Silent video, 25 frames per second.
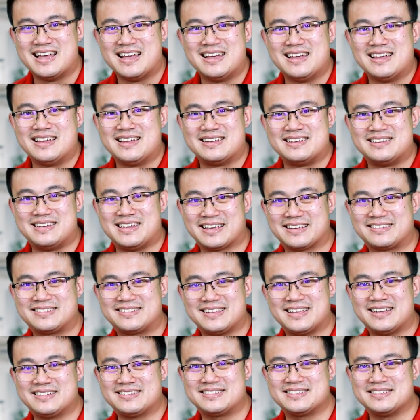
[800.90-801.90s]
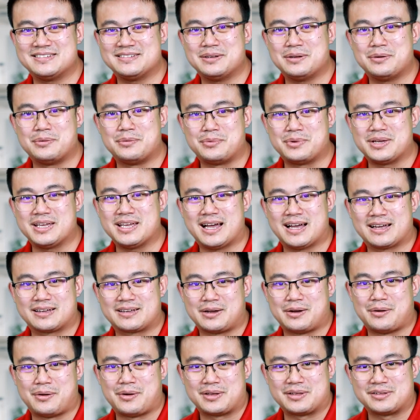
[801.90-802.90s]
Next lesson, we are
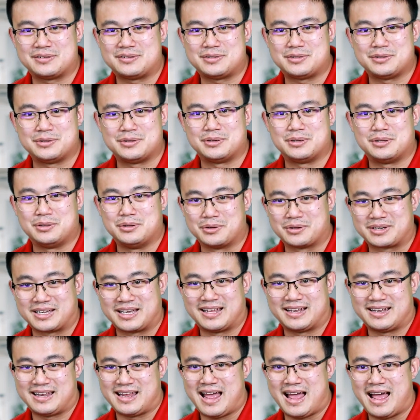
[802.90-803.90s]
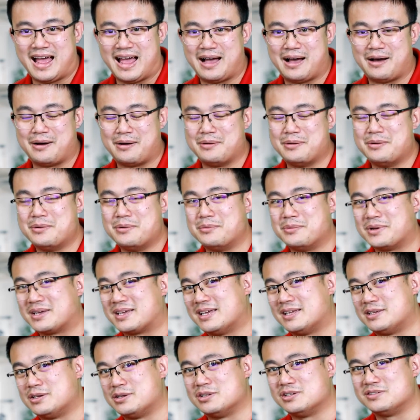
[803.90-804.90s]
going to look at how we
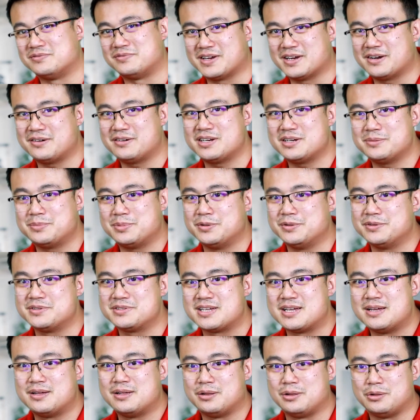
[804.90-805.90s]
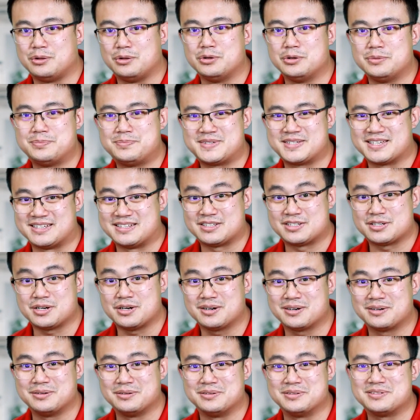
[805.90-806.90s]
can use variables, loops, and
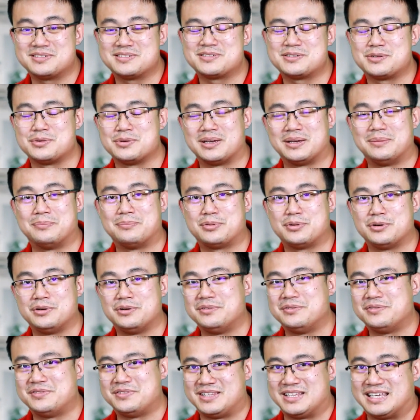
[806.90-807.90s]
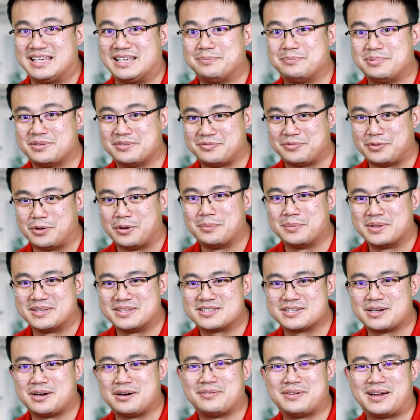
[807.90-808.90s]
toggles to improve the performance
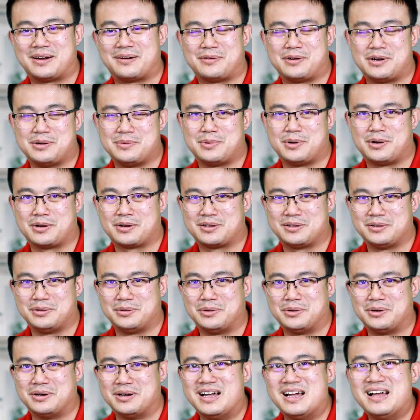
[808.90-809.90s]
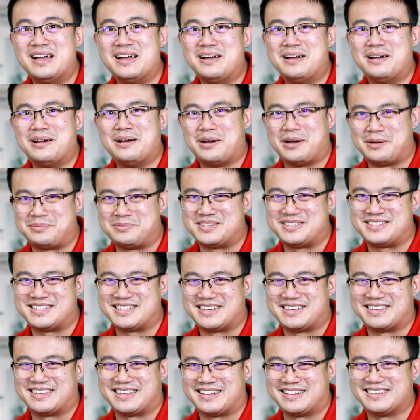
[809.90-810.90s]
of our robot claw. Hope to see
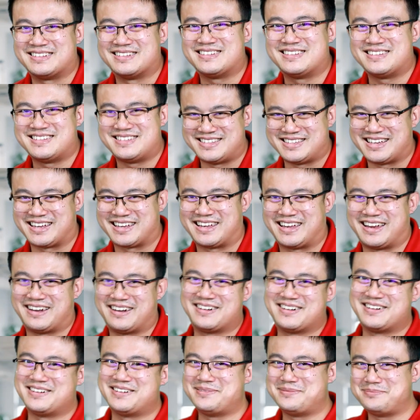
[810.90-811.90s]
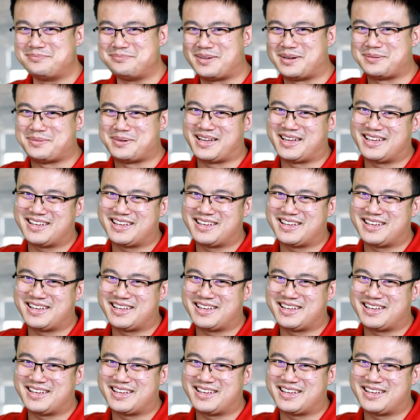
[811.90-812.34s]
you then. Take care. Bye-bye.